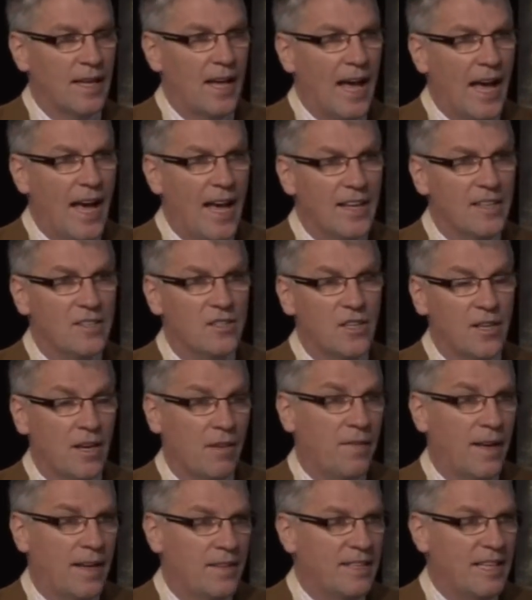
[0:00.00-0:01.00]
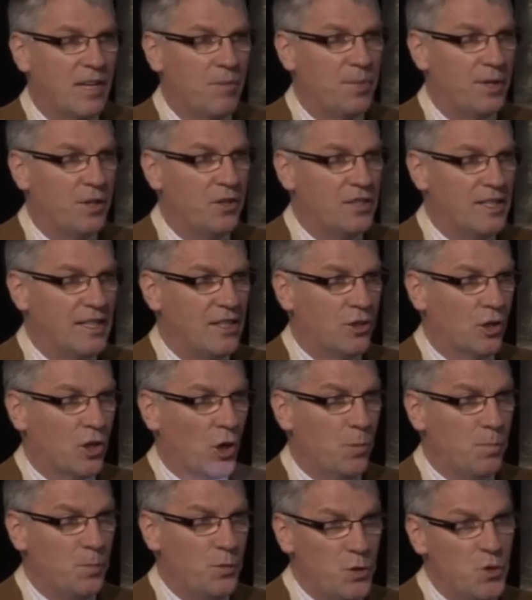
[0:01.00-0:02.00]
and have had the ability to
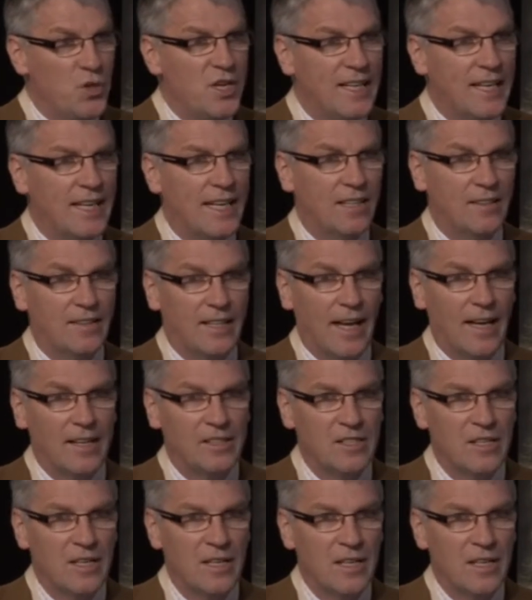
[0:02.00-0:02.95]
communicate that,